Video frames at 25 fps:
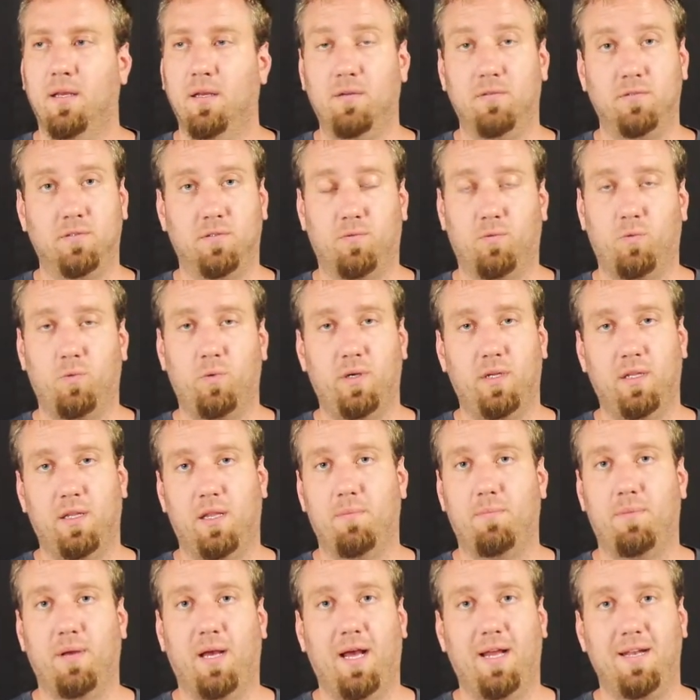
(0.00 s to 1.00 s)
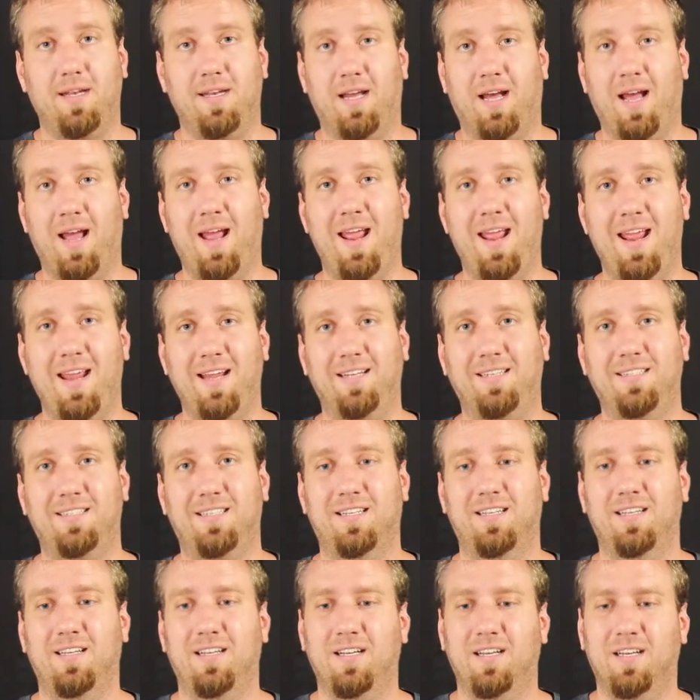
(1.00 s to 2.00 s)
It was a really bad night.
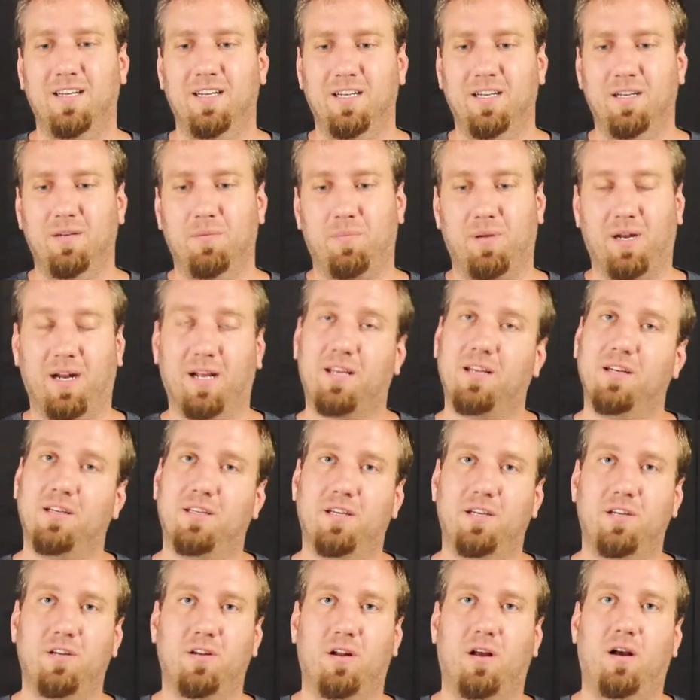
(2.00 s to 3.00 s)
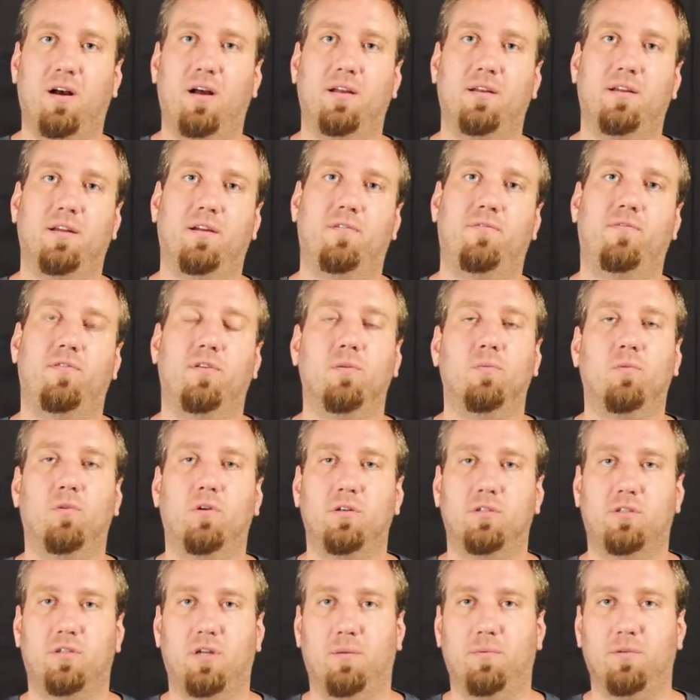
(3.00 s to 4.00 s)
But I continued on, did a few
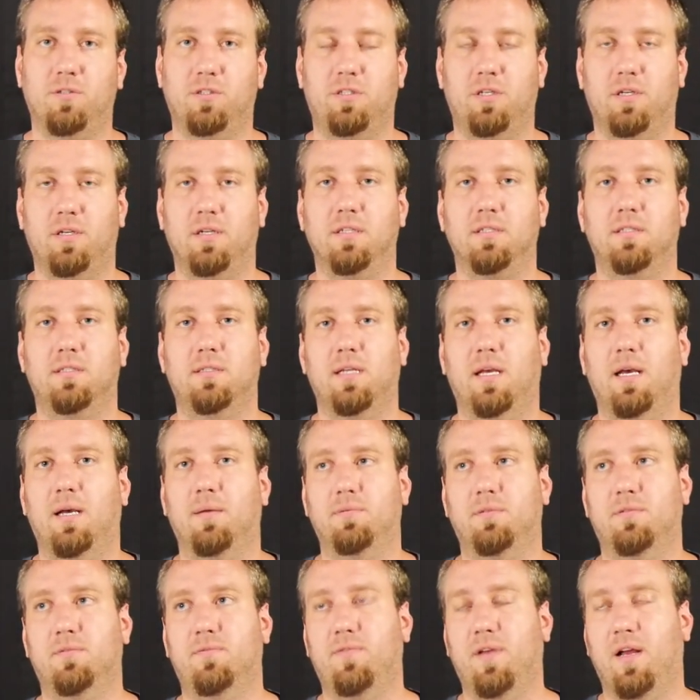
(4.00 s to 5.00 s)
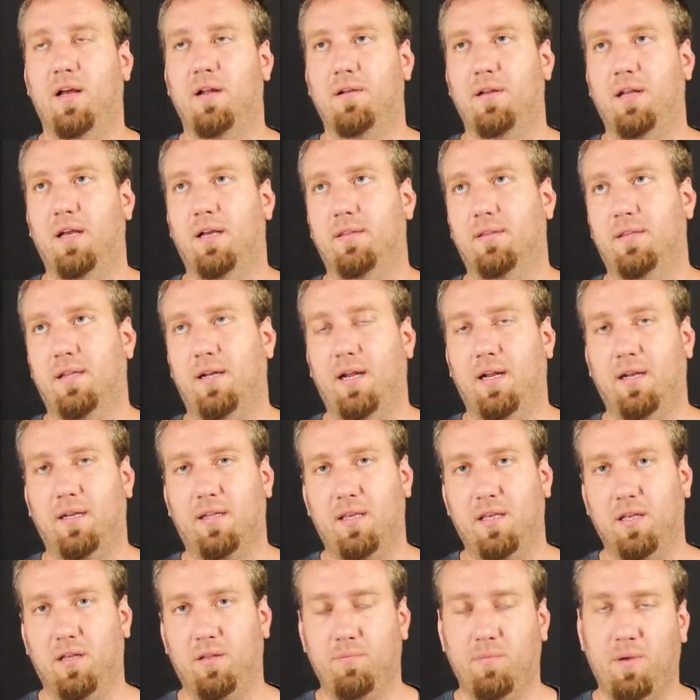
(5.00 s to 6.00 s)
more troubleshooting steps, found out that I had
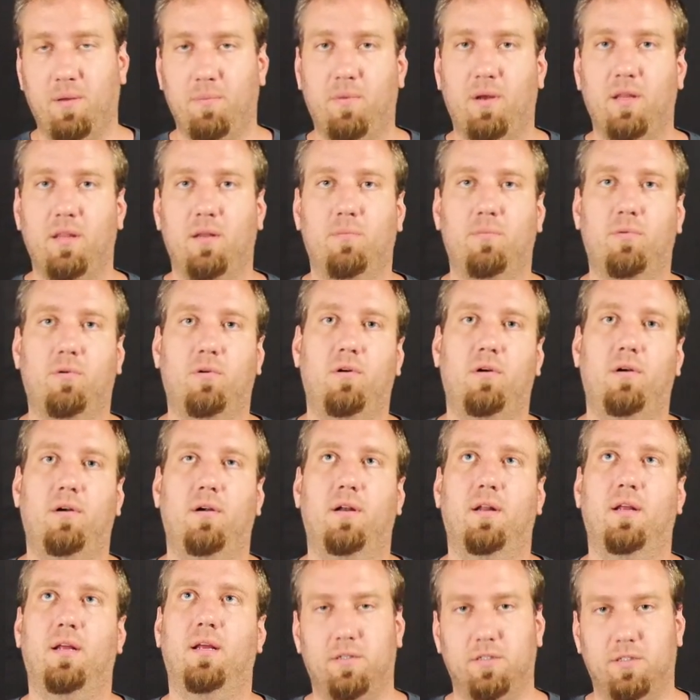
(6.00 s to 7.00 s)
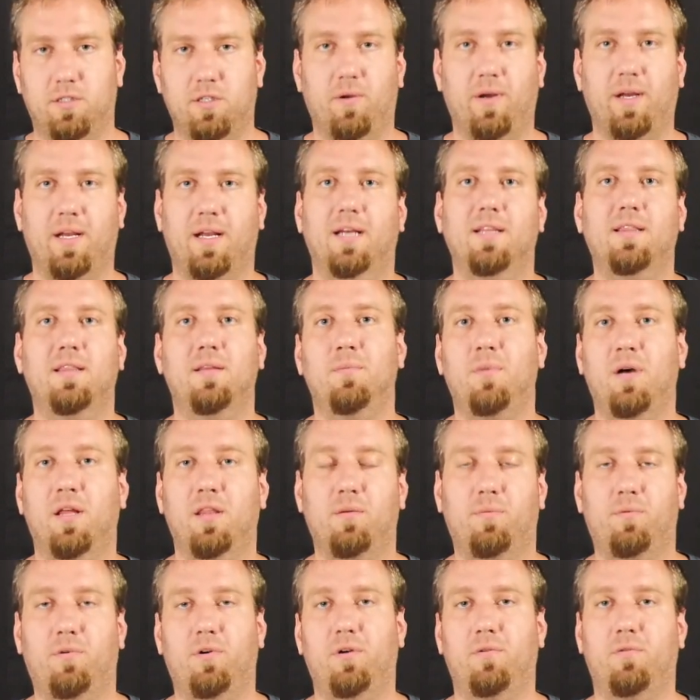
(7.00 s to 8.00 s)
killed my motherboard. So I got the
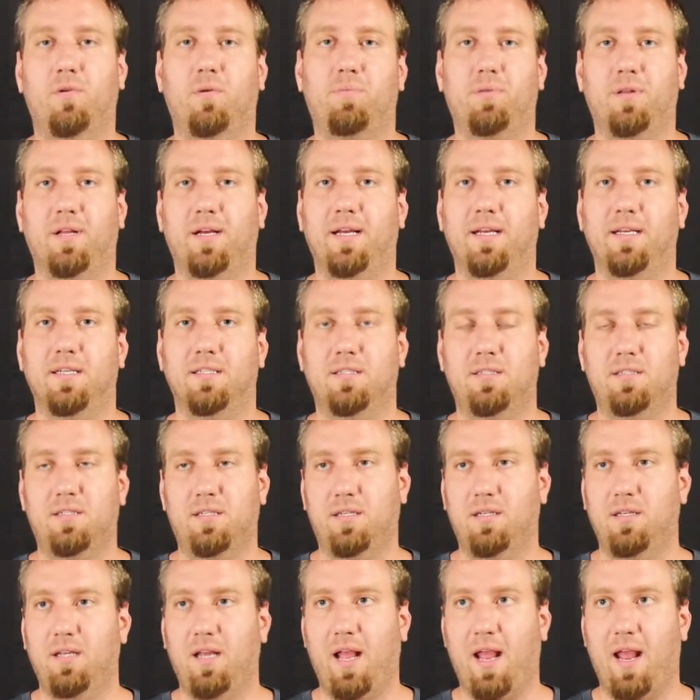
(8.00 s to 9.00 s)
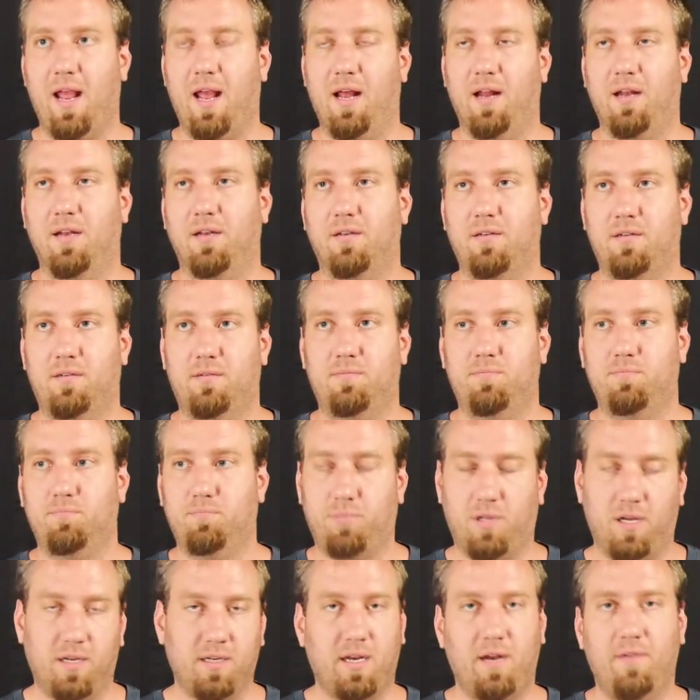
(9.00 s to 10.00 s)
motherboard replaced and
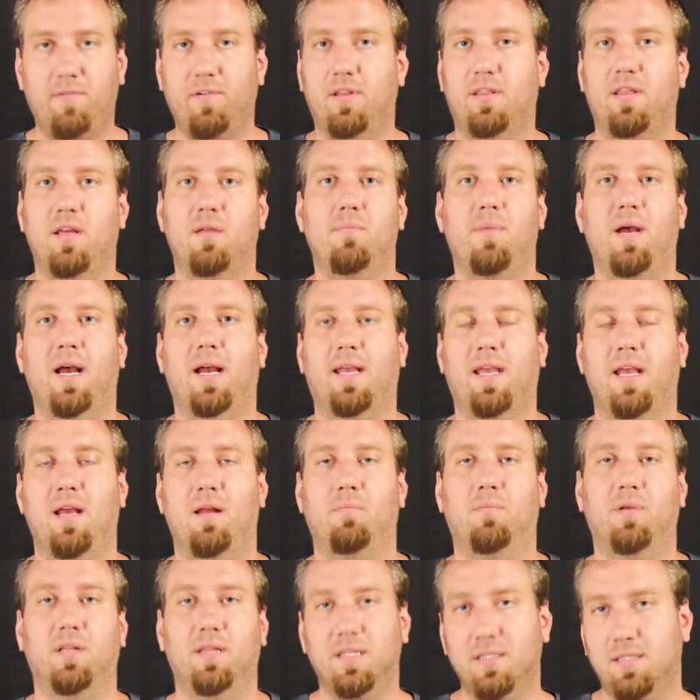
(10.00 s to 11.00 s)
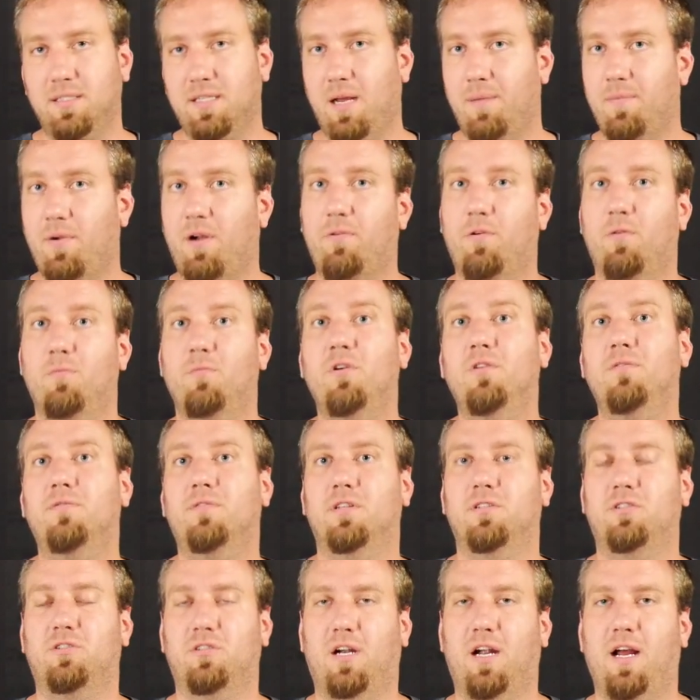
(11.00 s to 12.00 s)
plugged everything back in, but this time I removed
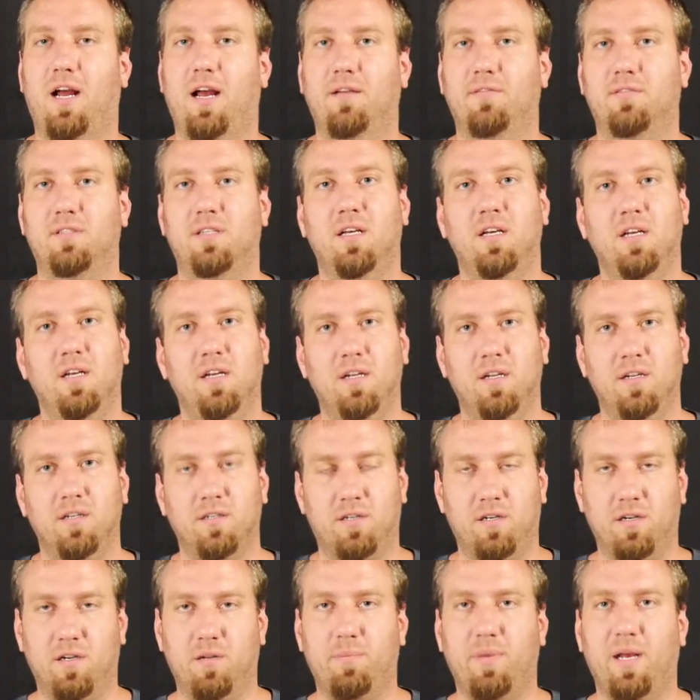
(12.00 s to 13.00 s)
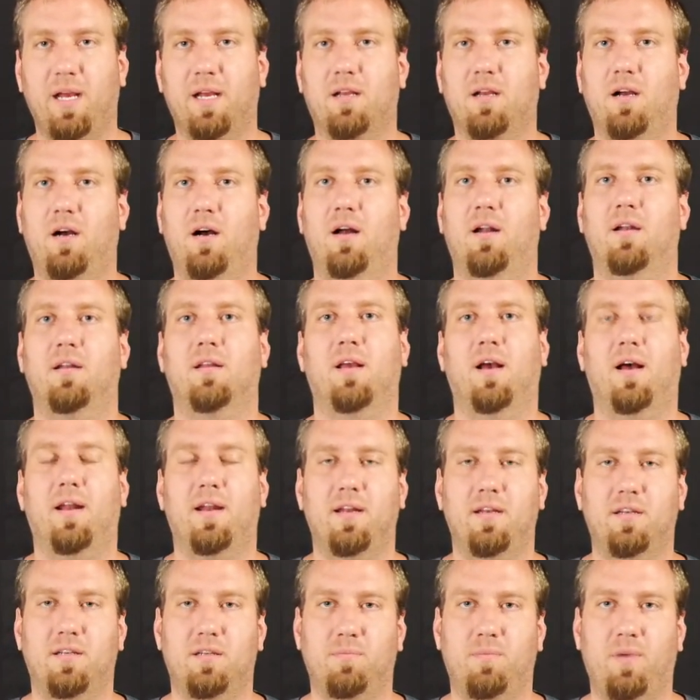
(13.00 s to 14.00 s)
the drives, turned it back on, got
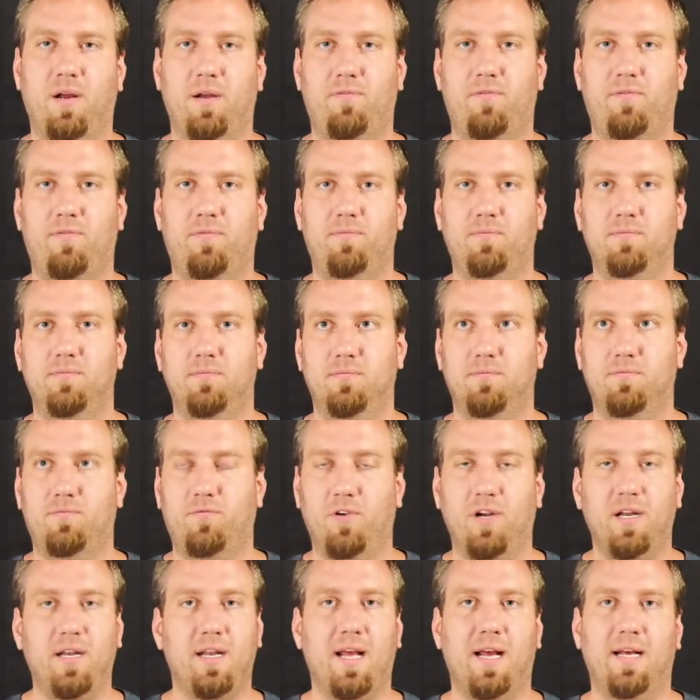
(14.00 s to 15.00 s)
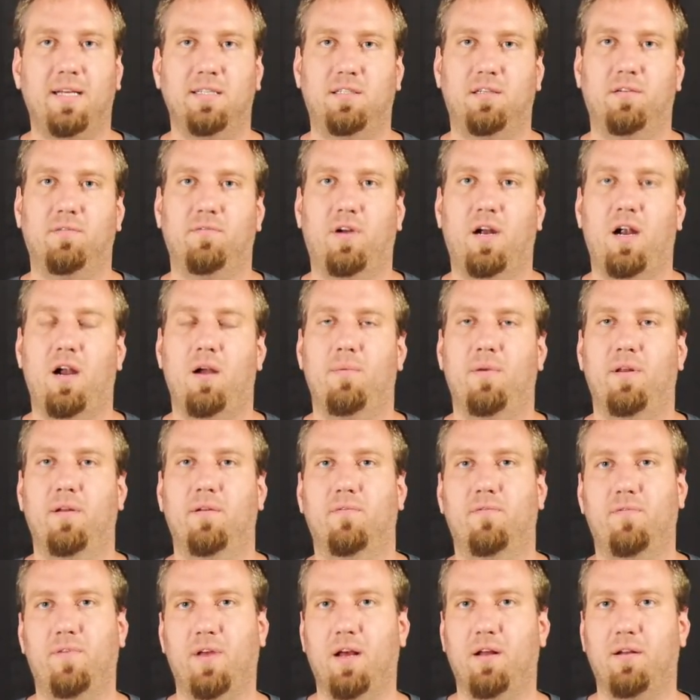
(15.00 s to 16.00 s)
into my free NAS environment
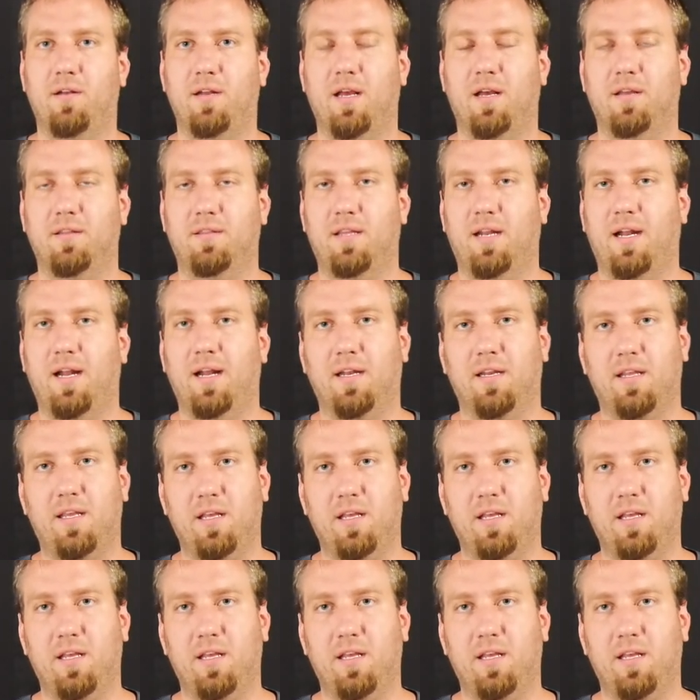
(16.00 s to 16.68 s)
and found out that I had